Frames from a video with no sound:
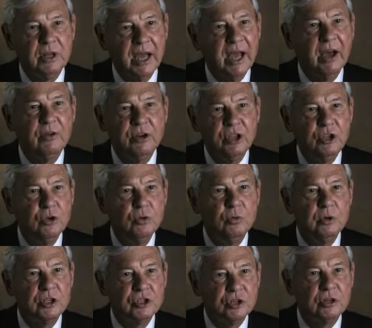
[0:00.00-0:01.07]
how do you
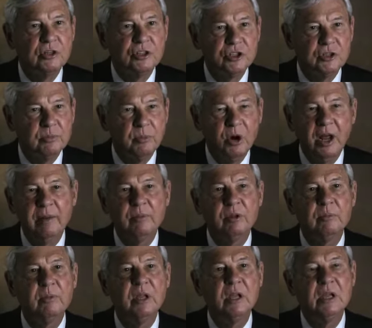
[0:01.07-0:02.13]
research the
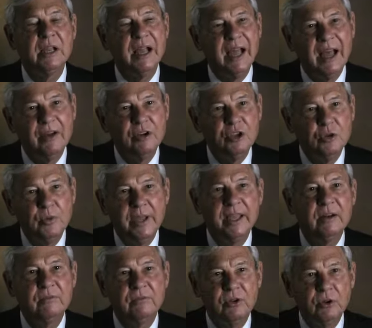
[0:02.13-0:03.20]
problem, how do you
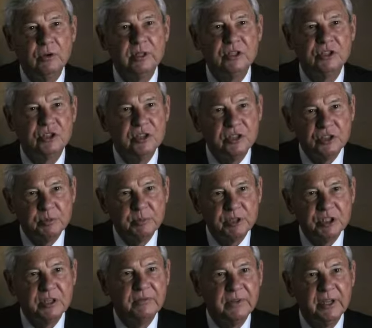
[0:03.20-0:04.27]
influence the
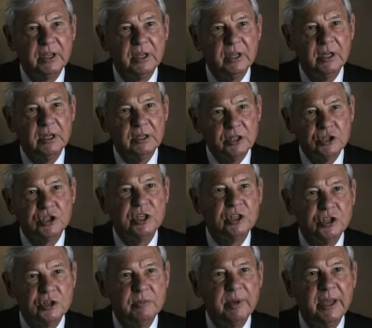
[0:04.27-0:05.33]
specific
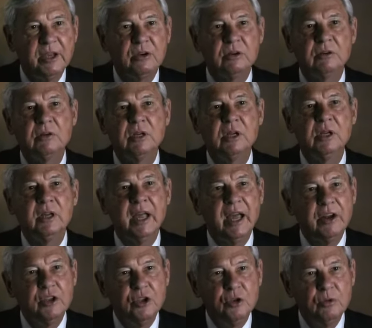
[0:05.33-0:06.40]
decision maker,
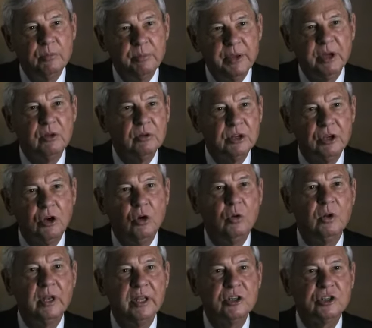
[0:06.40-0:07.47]
how do you build a
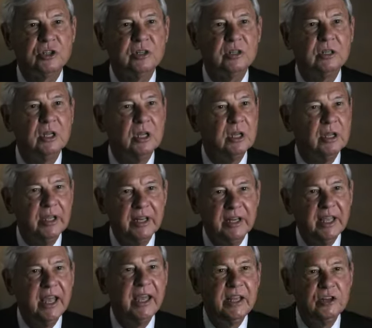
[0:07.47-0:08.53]
coalition,
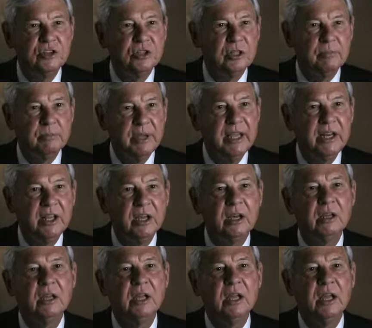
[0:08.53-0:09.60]
engage the
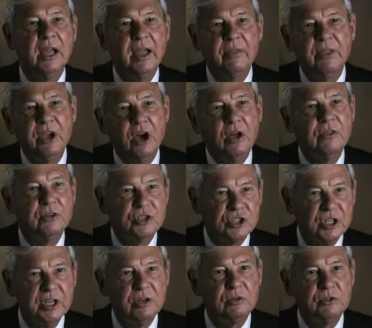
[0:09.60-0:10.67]
media, and the other
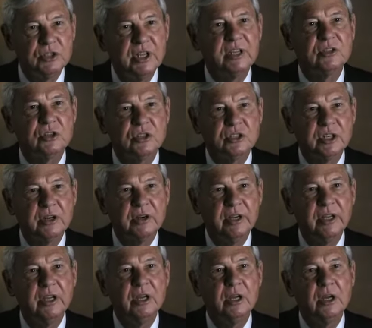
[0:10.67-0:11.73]
skills
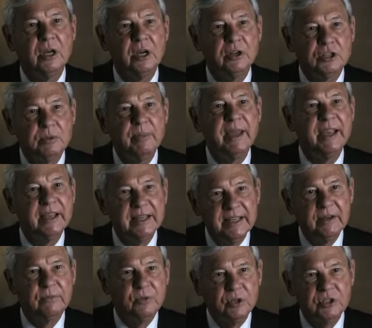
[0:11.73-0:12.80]
necessary to make a
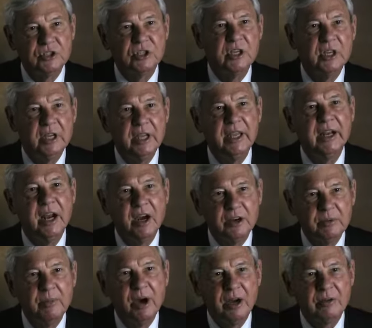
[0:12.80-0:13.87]
difference in our
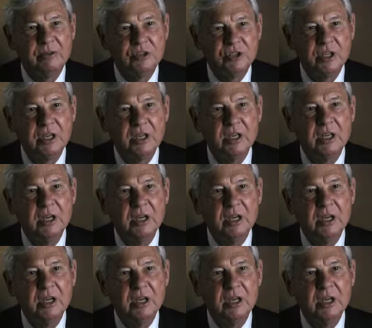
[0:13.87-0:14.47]
democracy.